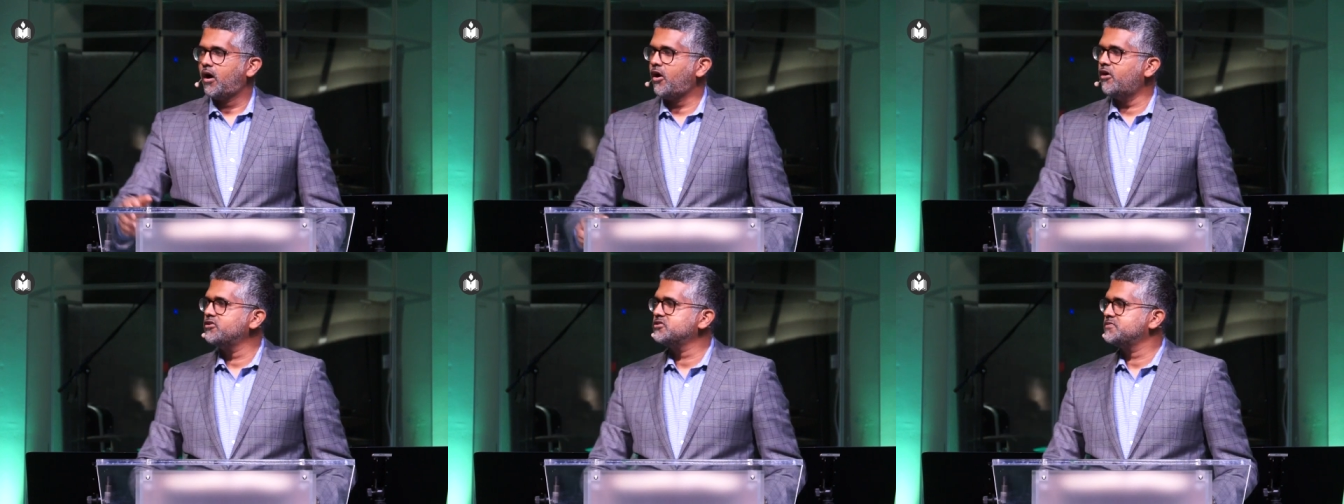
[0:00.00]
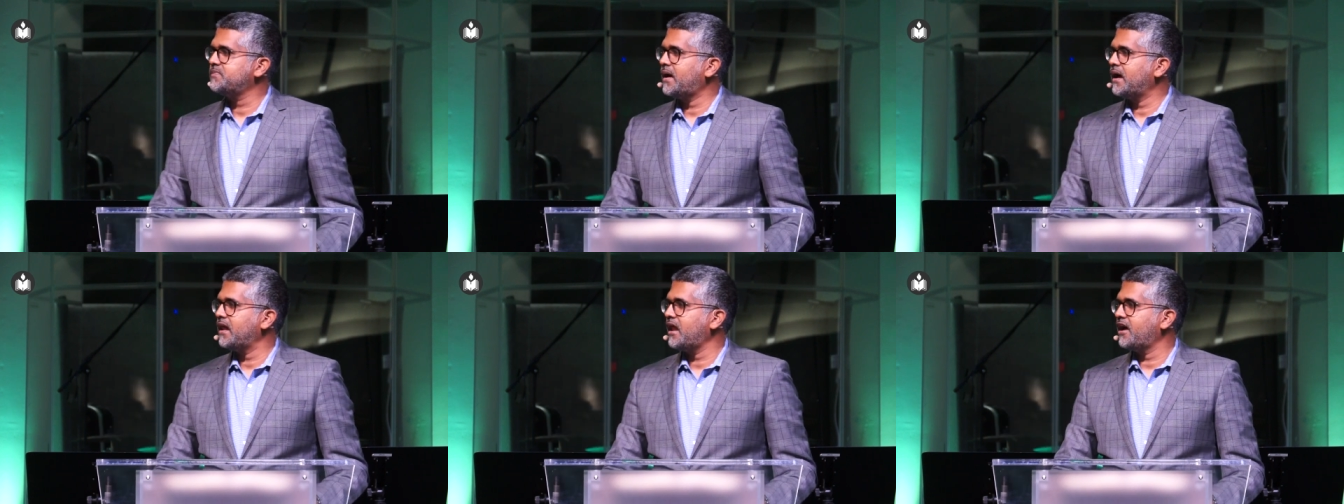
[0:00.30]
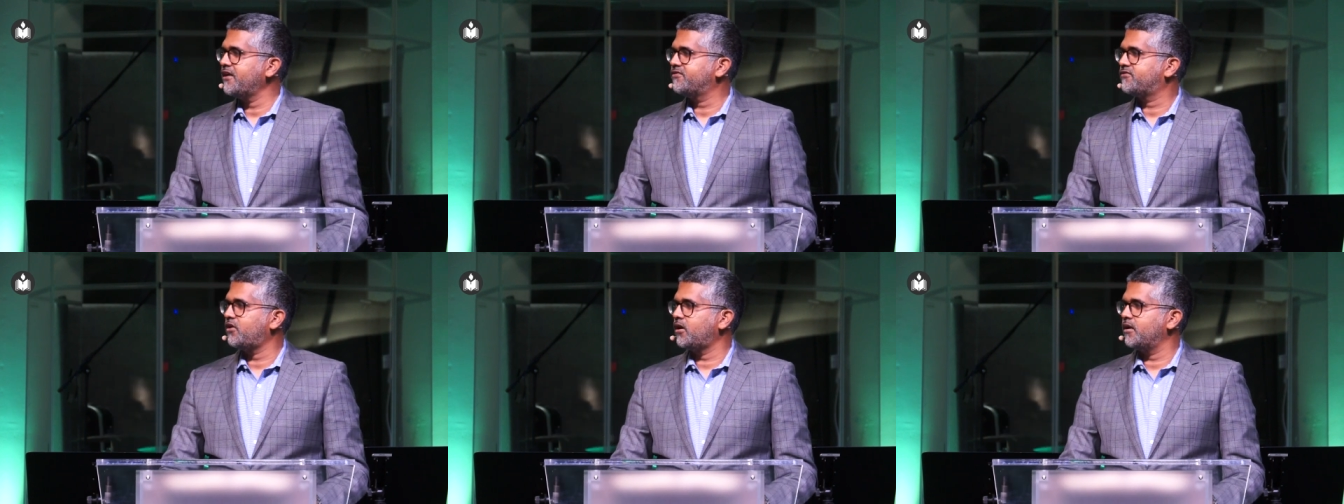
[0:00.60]
How is my
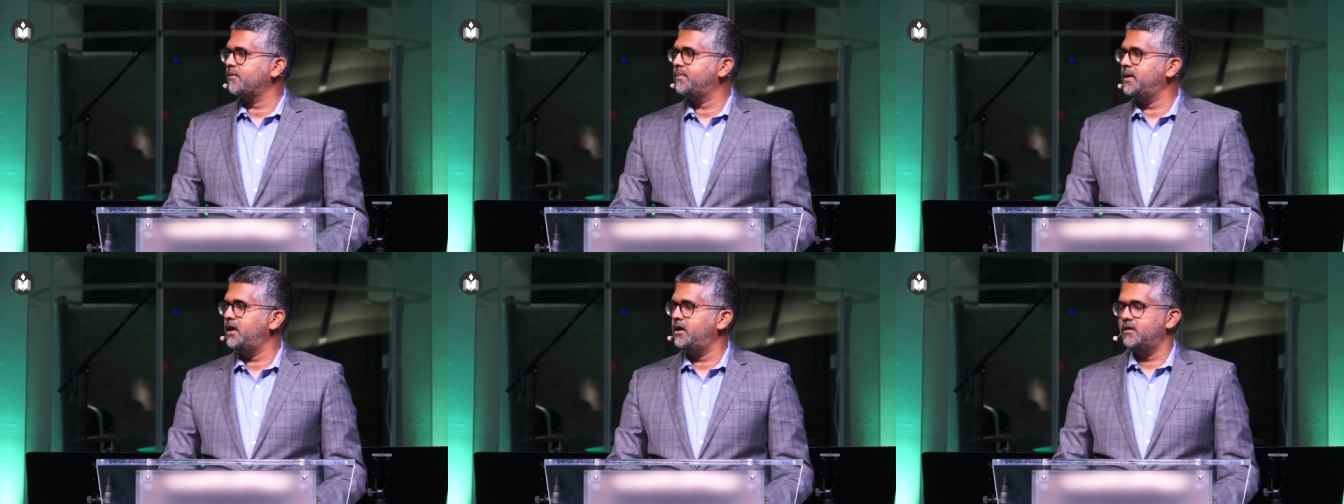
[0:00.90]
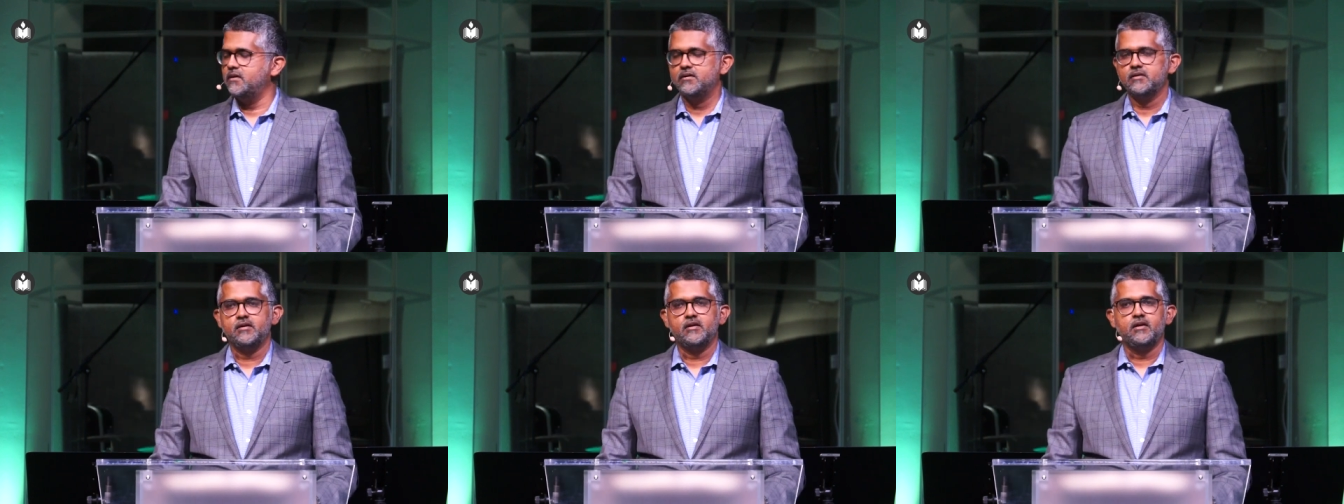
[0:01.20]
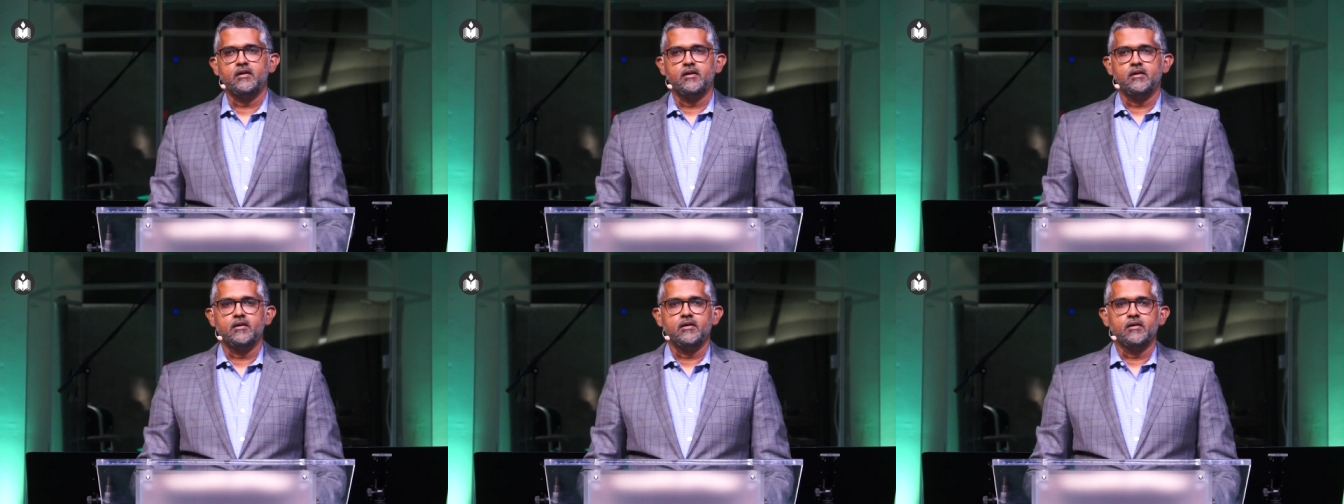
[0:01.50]
life going to be?
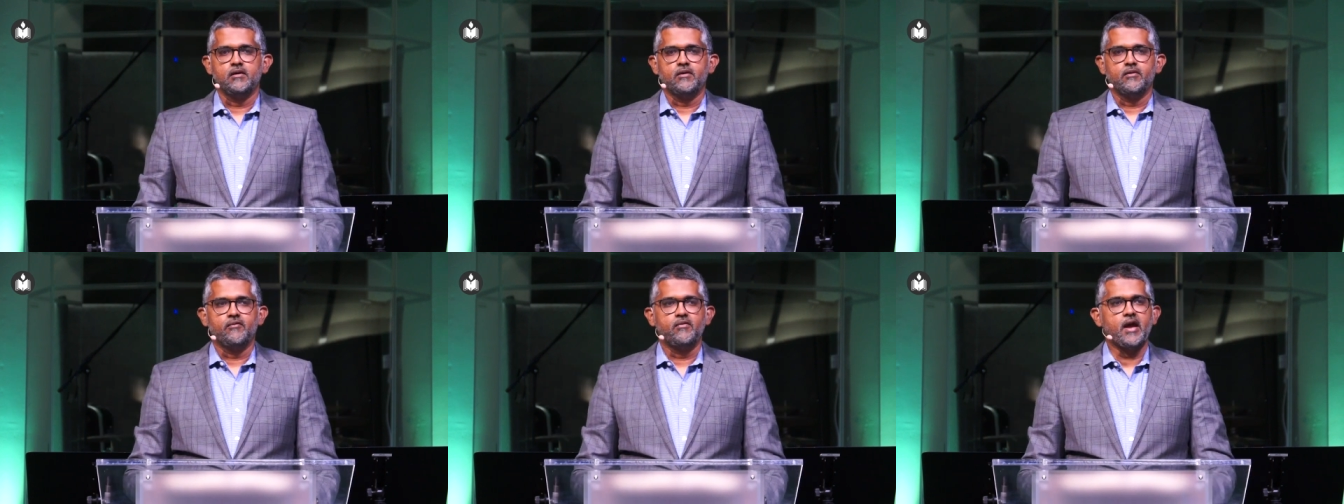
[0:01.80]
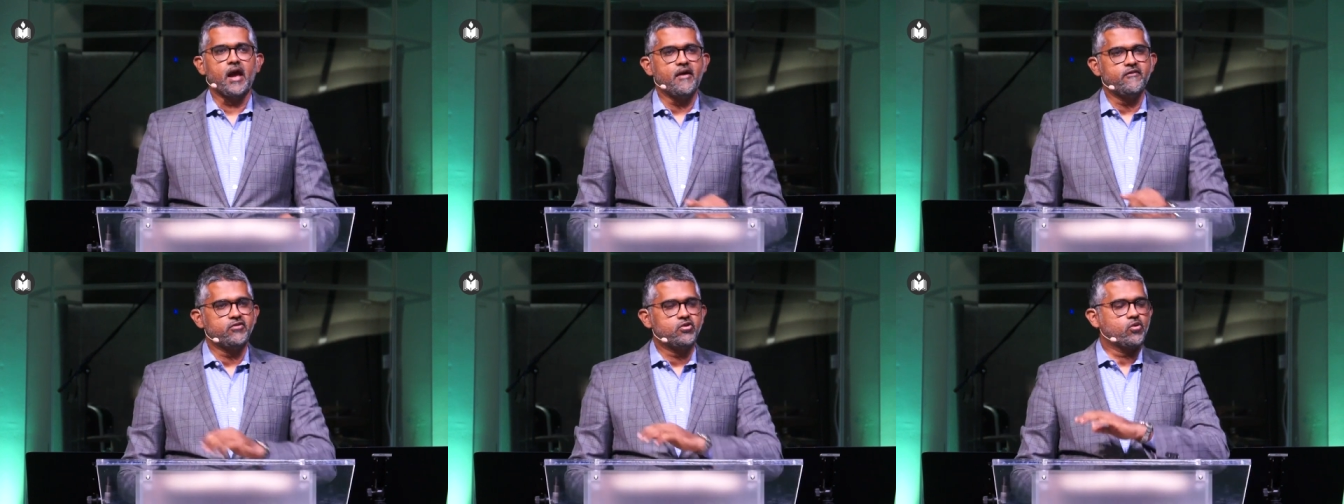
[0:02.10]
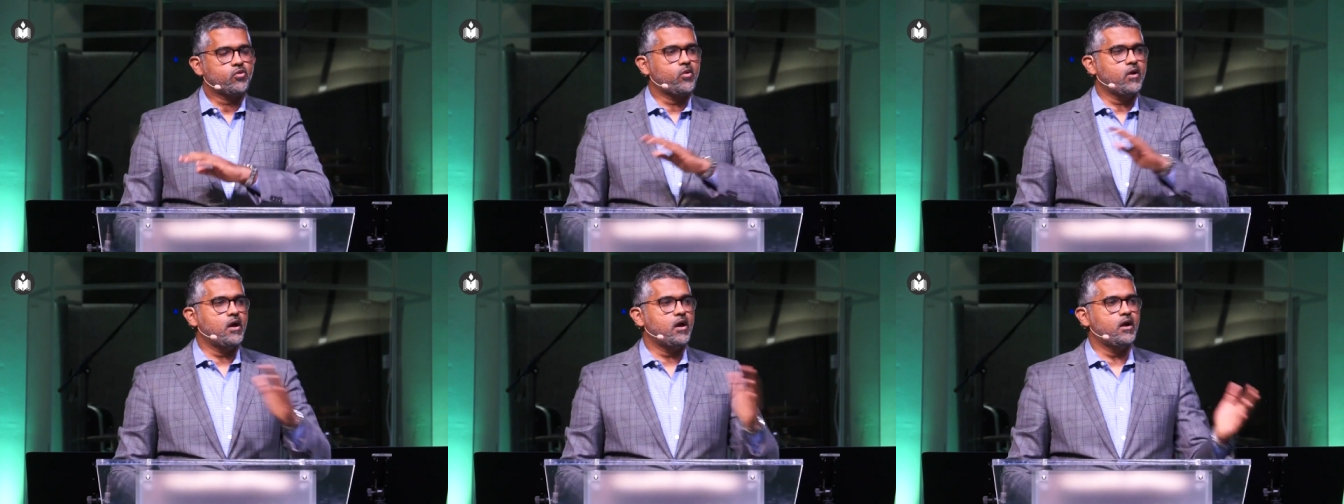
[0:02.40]
We have
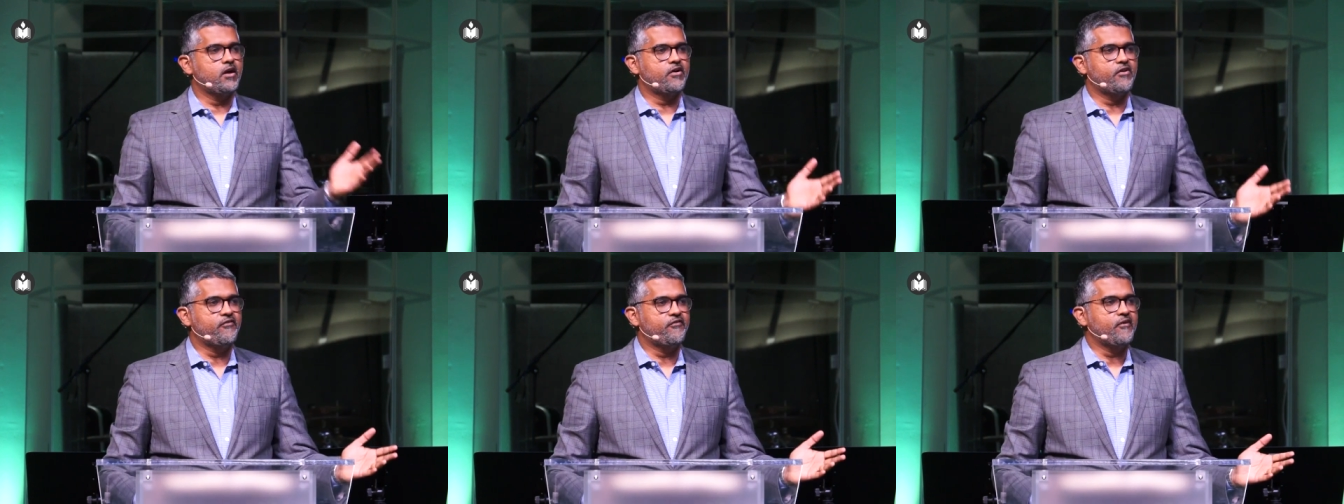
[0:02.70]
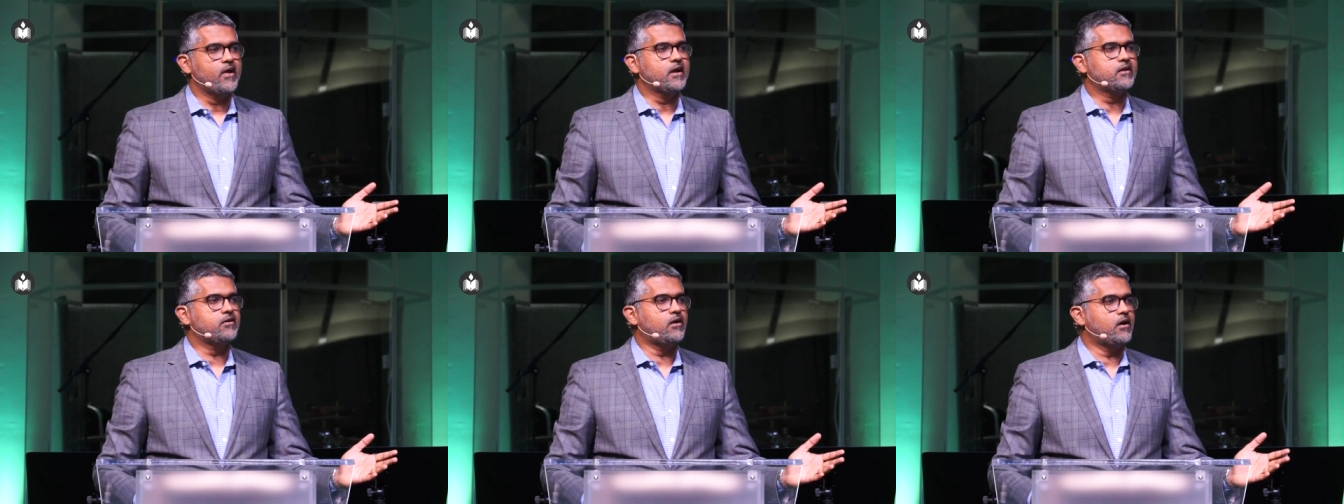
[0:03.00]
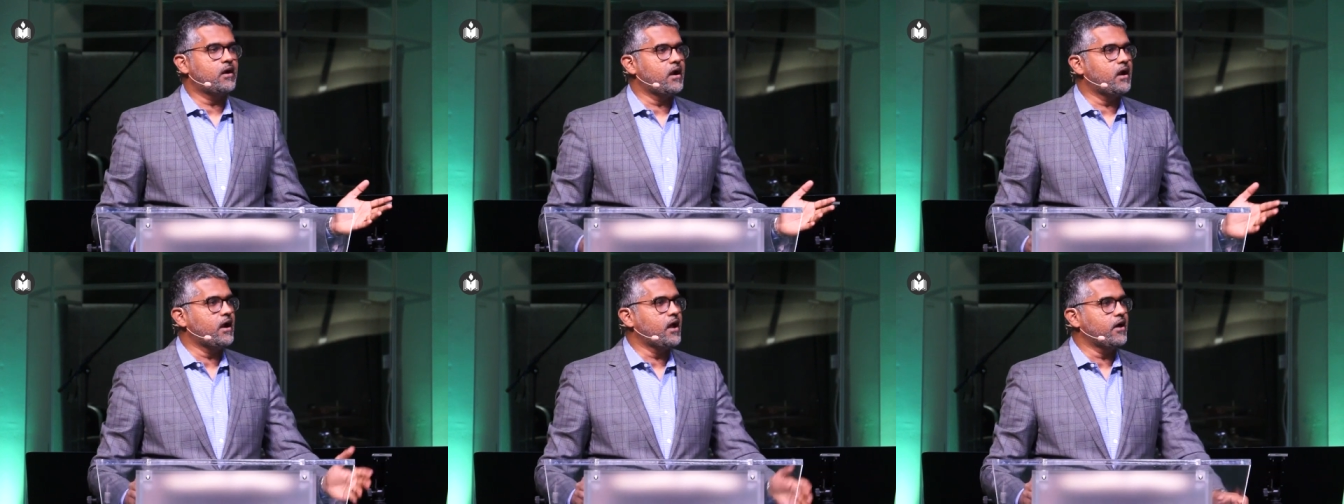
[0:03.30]
to que- reflect
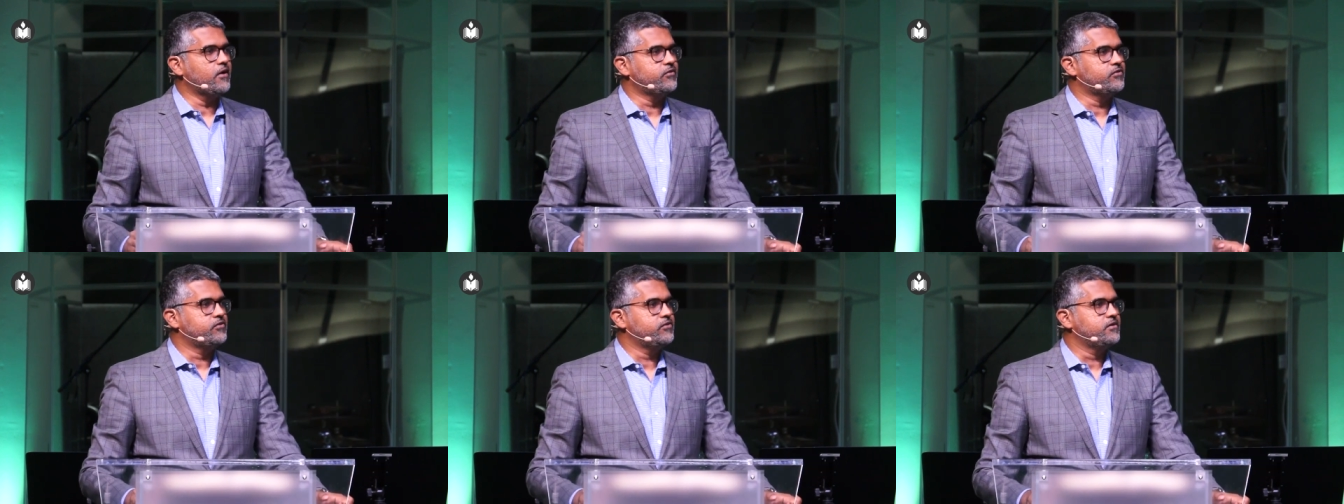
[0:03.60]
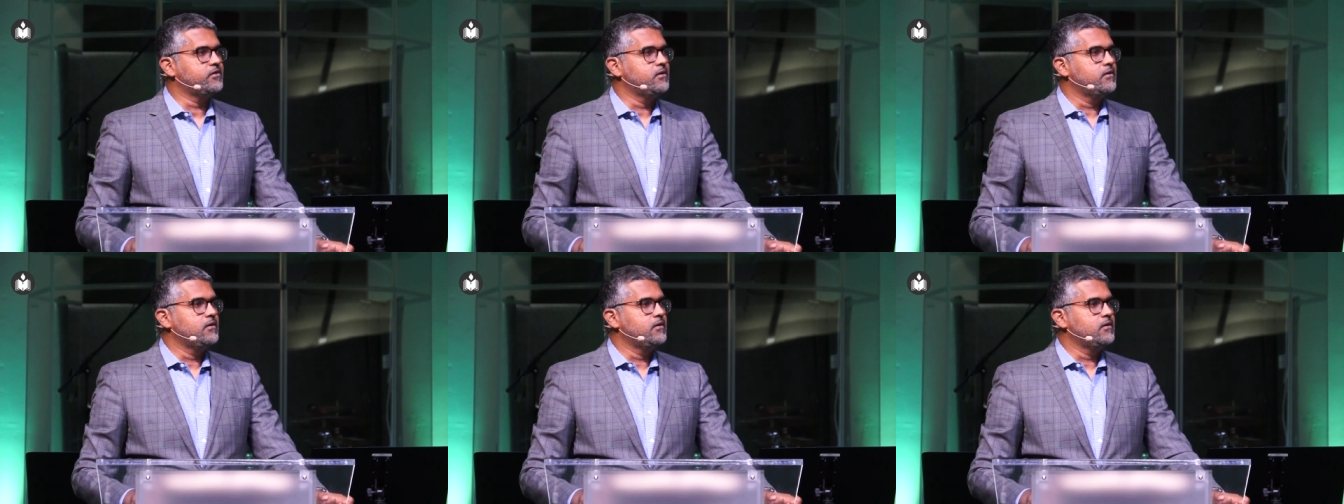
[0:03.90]
on our lives